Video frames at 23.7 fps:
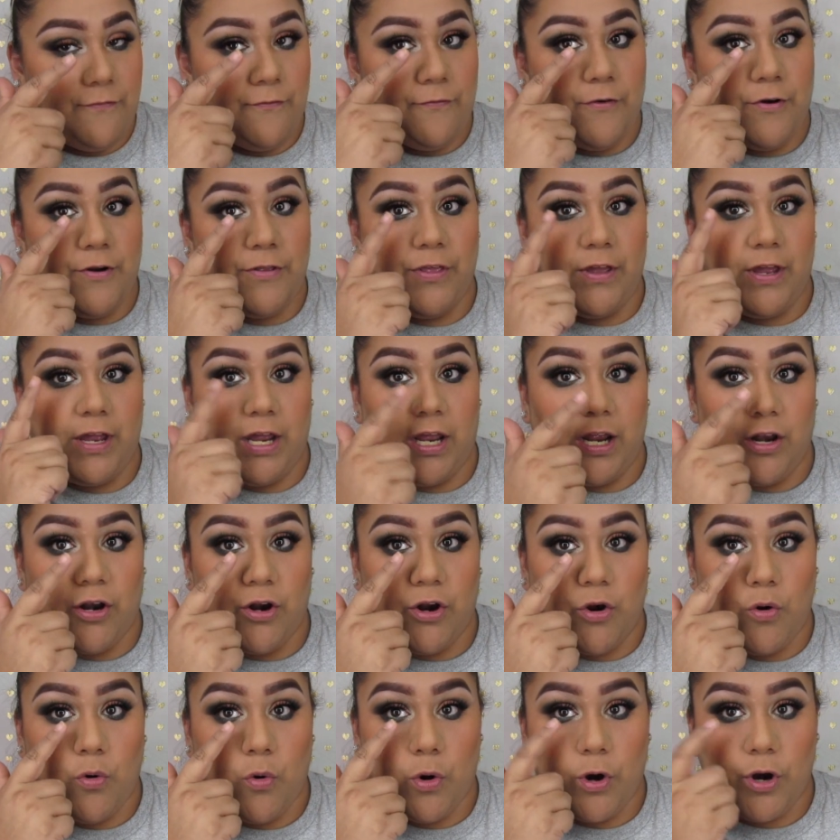For the
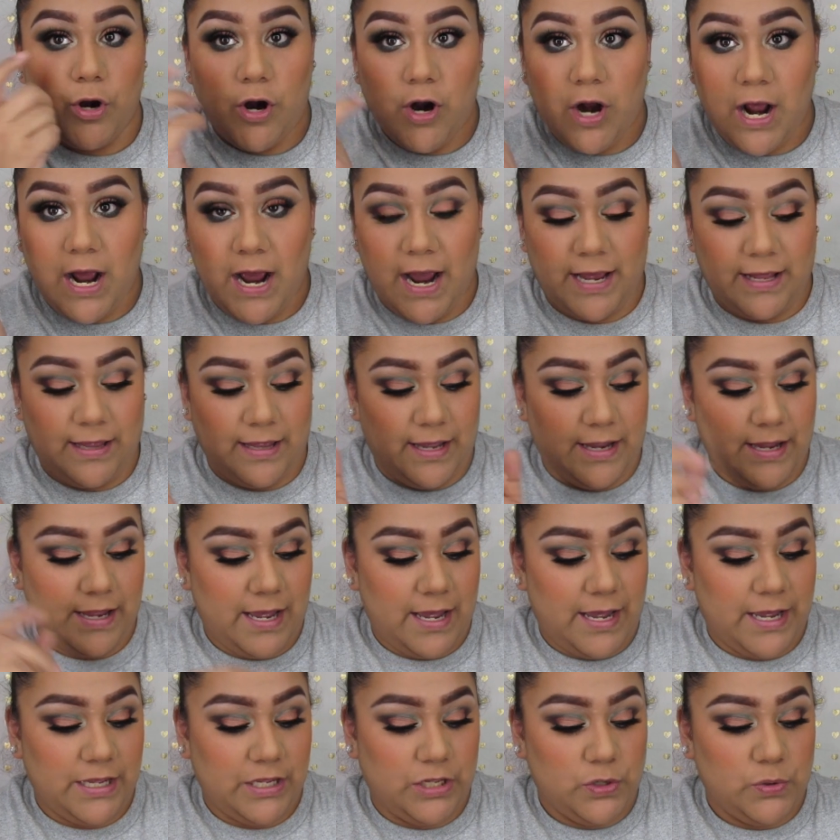inner corner highlight,
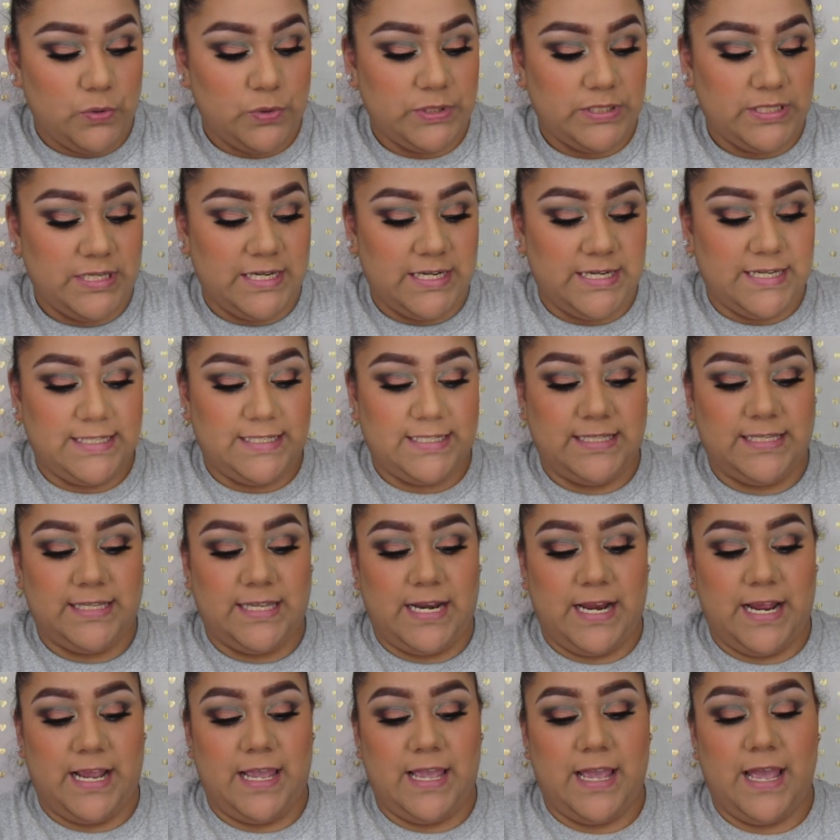I used
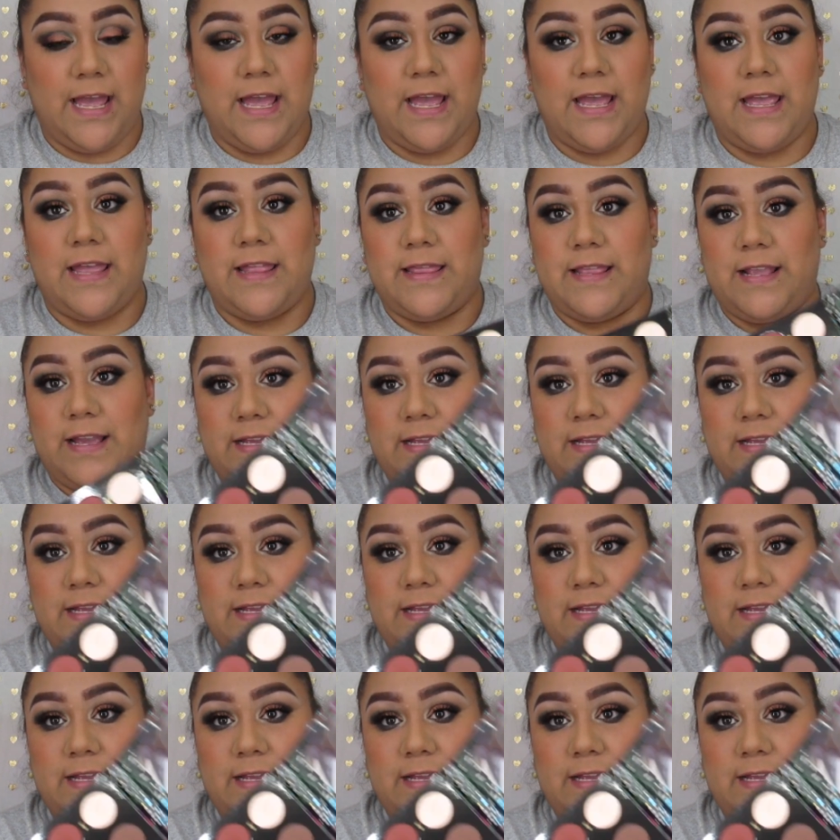Estrella, and